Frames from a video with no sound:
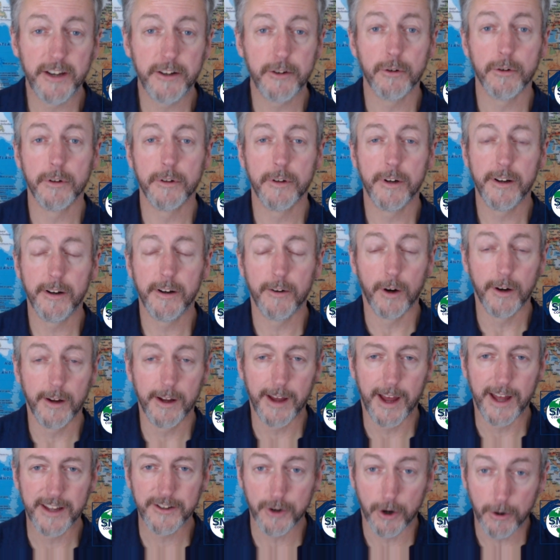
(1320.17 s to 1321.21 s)
or
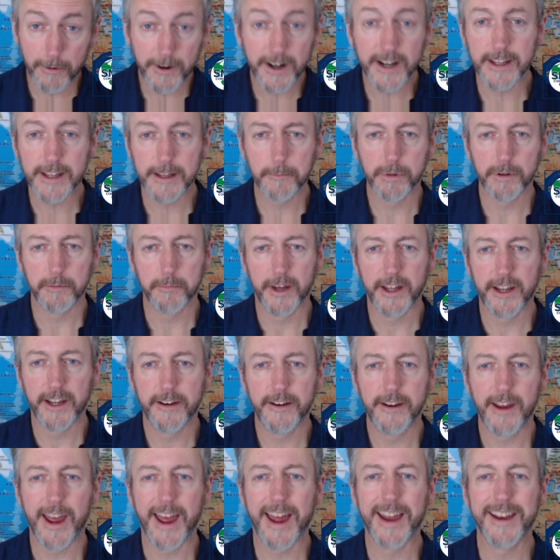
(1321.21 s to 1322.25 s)
has already
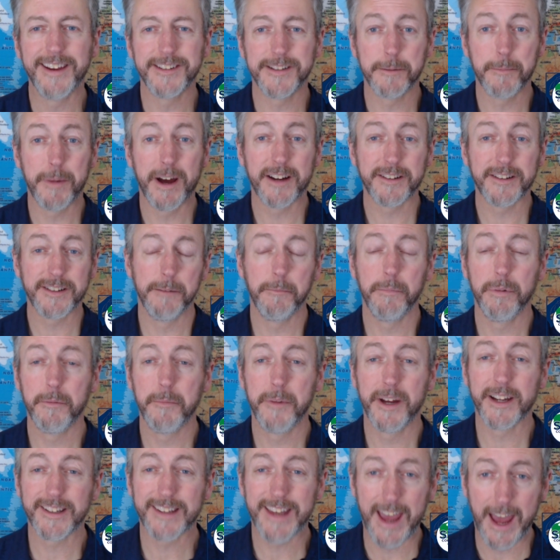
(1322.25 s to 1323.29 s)
implemented and is about to
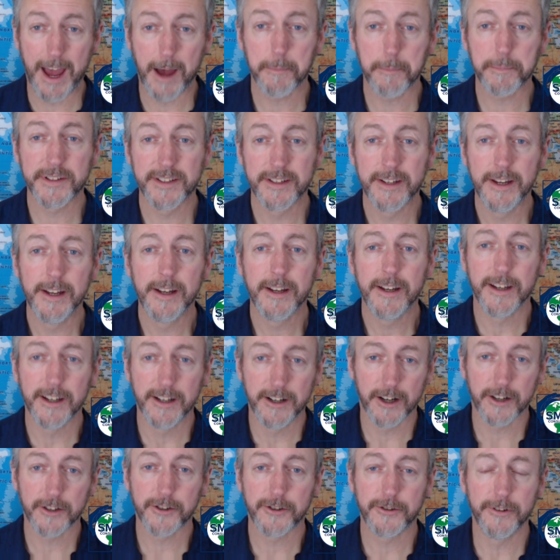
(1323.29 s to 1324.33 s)
implement caps in
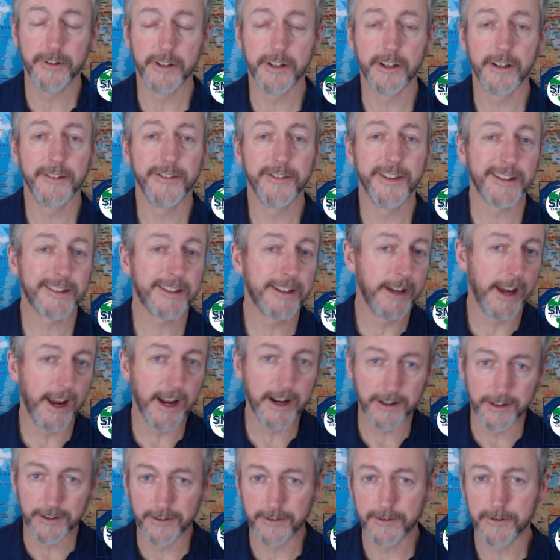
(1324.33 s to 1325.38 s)
Australia? That
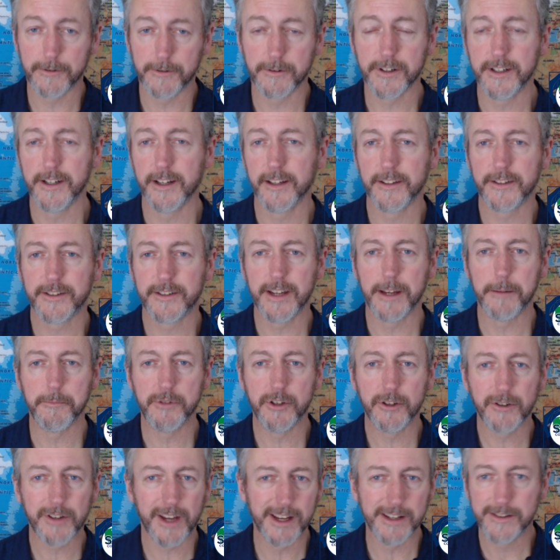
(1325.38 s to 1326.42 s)
Canada's already done the same.
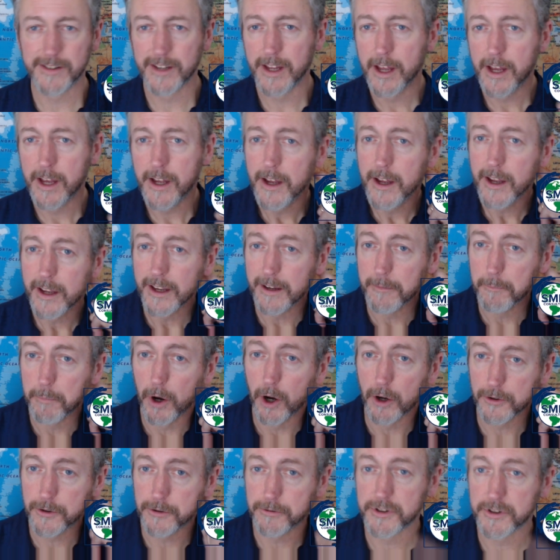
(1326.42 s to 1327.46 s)
UK's
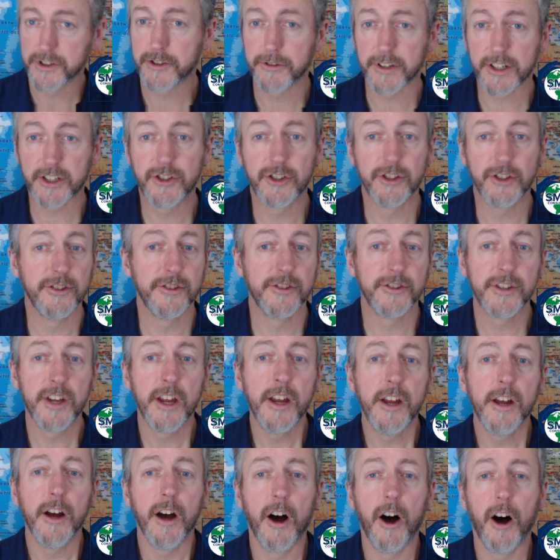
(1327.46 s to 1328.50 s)
imposed restrictions
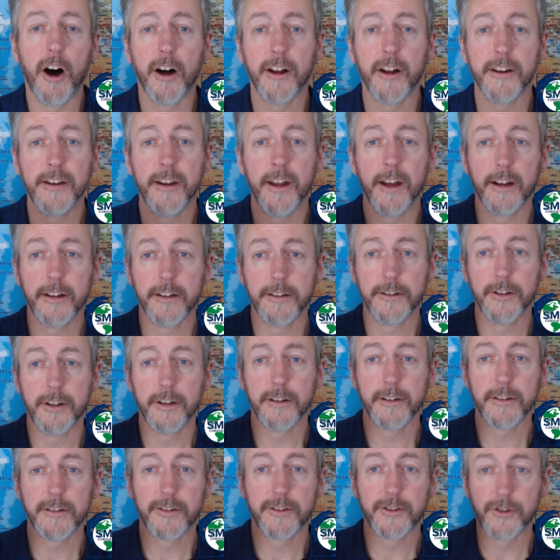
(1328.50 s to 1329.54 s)
on
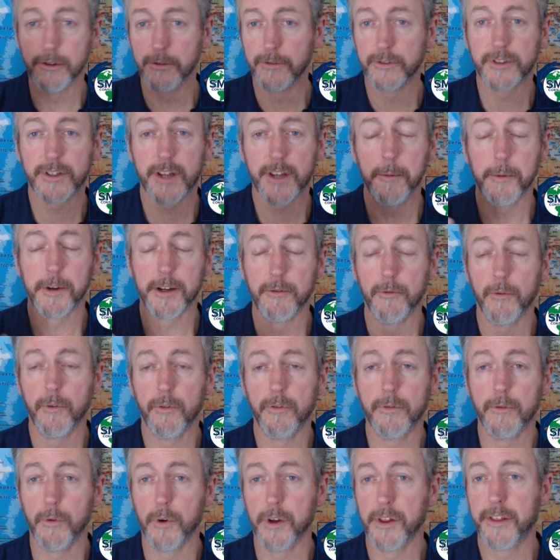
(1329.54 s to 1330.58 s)
students coming
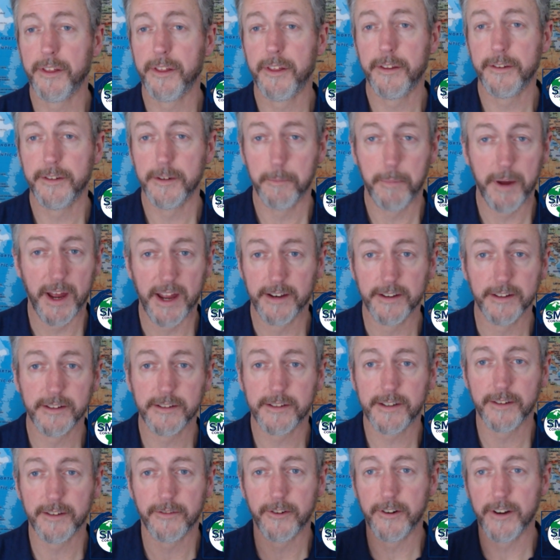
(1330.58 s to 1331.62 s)
with
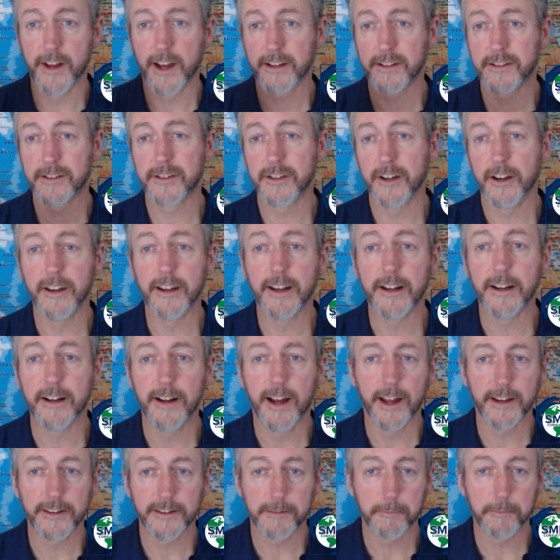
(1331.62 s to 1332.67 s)
dependents if they're not studying
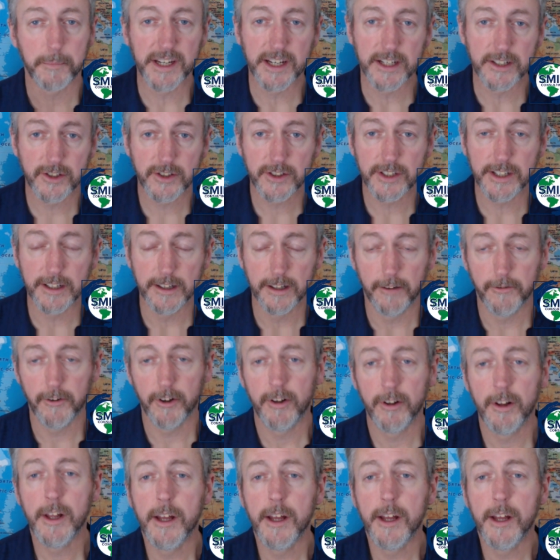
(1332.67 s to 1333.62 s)
at the PhD level.